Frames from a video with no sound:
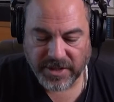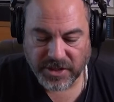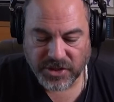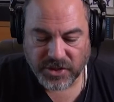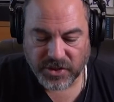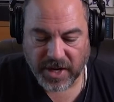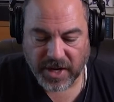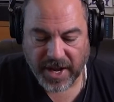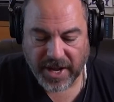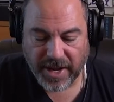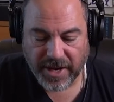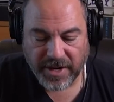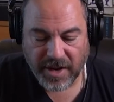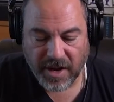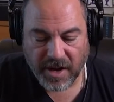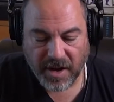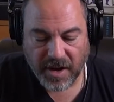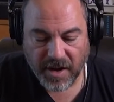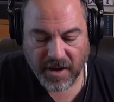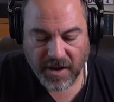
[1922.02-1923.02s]
the shrine
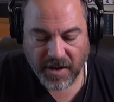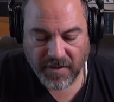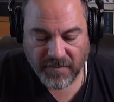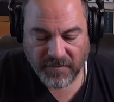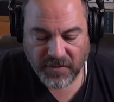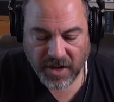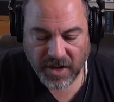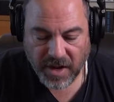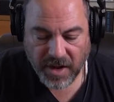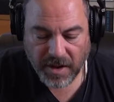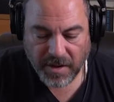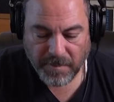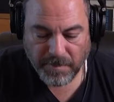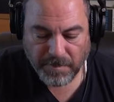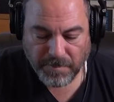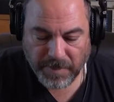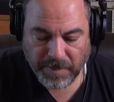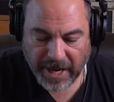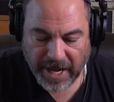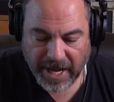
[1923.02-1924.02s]
of
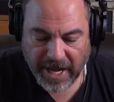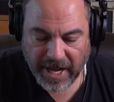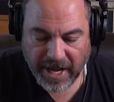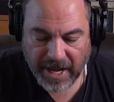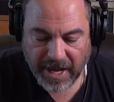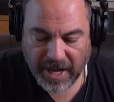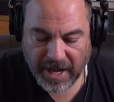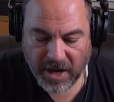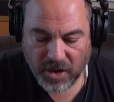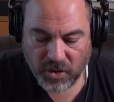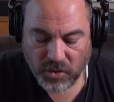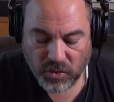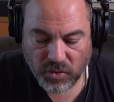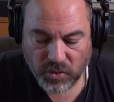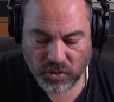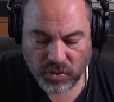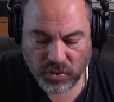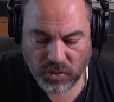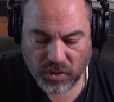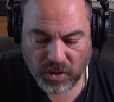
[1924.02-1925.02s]

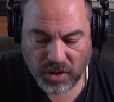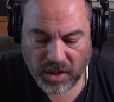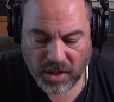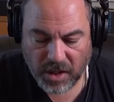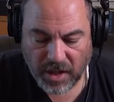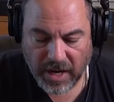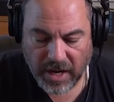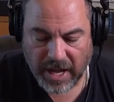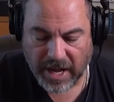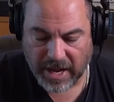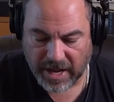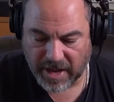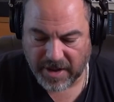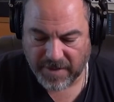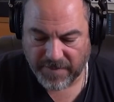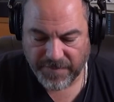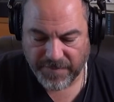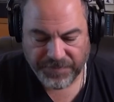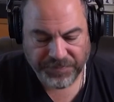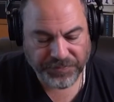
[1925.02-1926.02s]
Baha'u'llah,
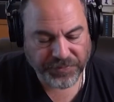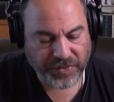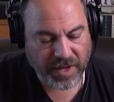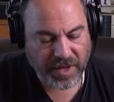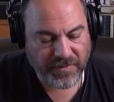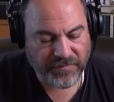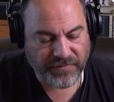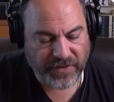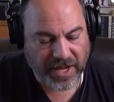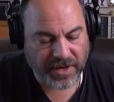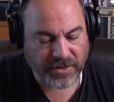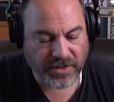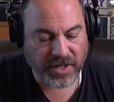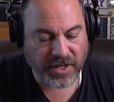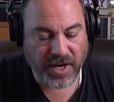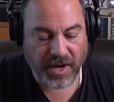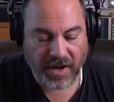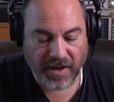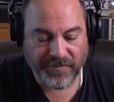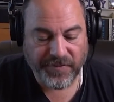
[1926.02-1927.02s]

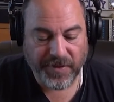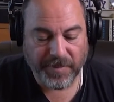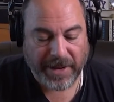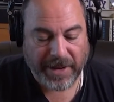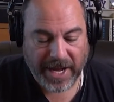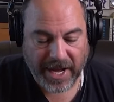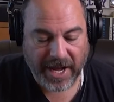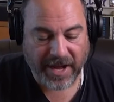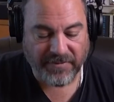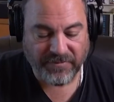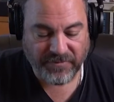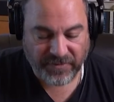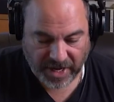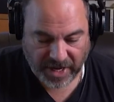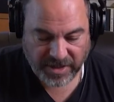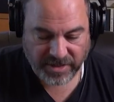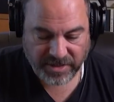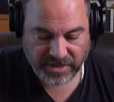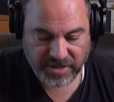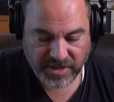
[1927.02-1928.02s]
founder of the Baha'i
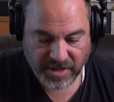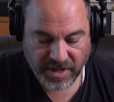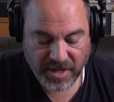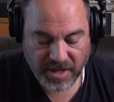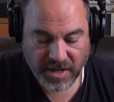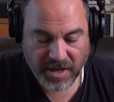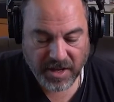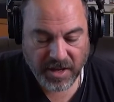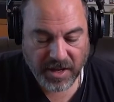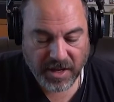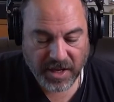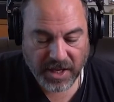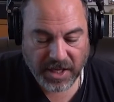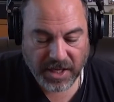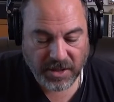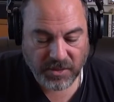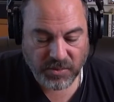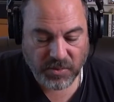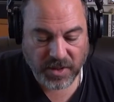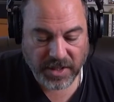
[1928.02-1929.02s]
faith.
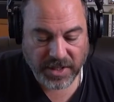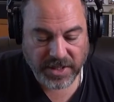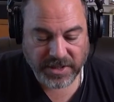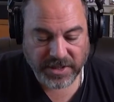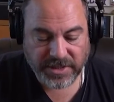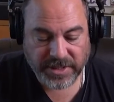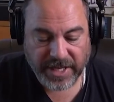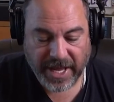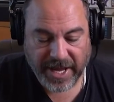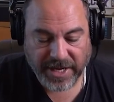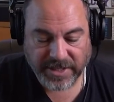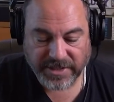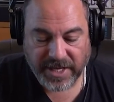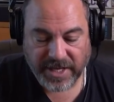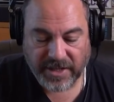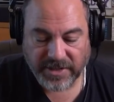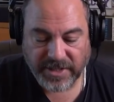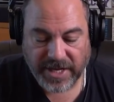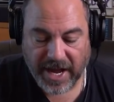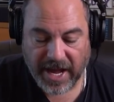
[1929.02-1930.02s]
He was
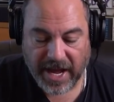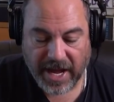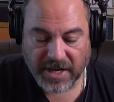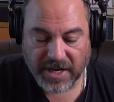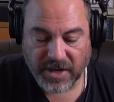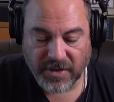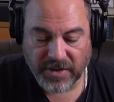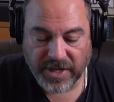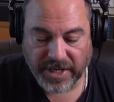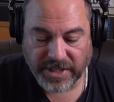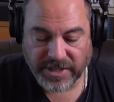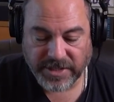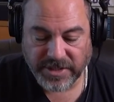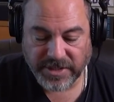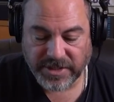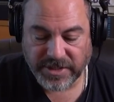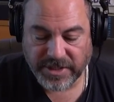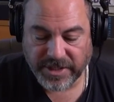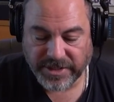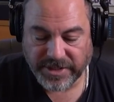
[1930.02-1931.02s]
exiled to Akko in
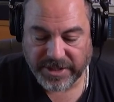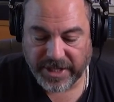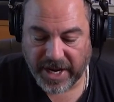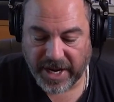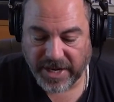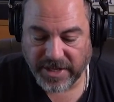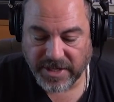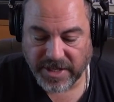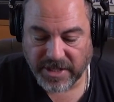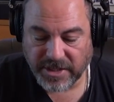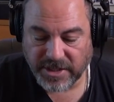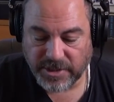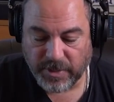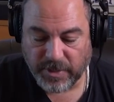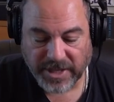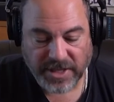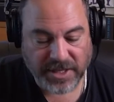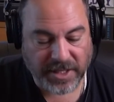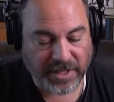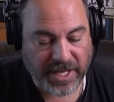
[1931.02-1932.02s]
1868 and
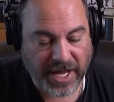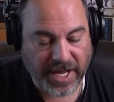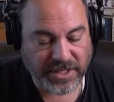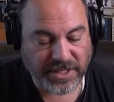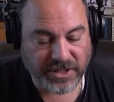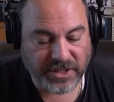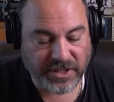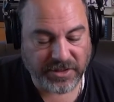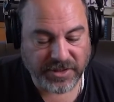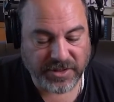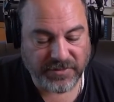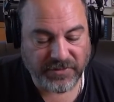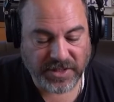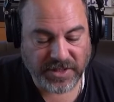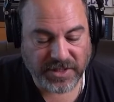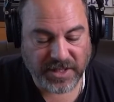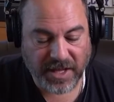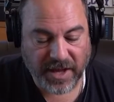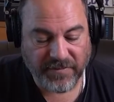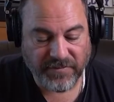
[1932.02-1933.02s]
spent the last years of
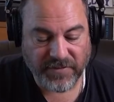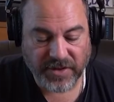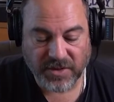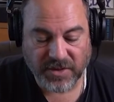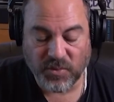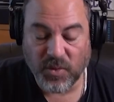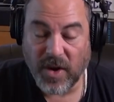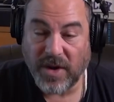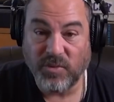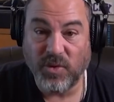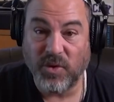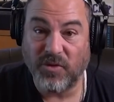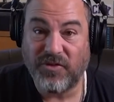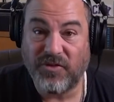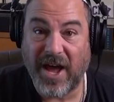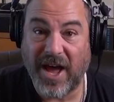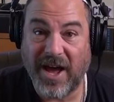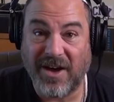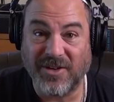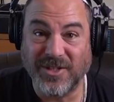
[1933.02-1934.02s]
his life in the Red Roof
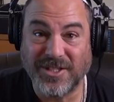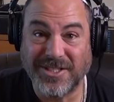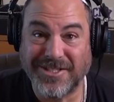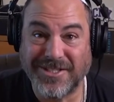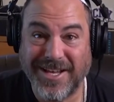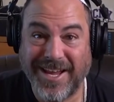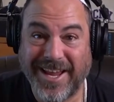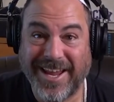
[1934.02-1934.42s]
House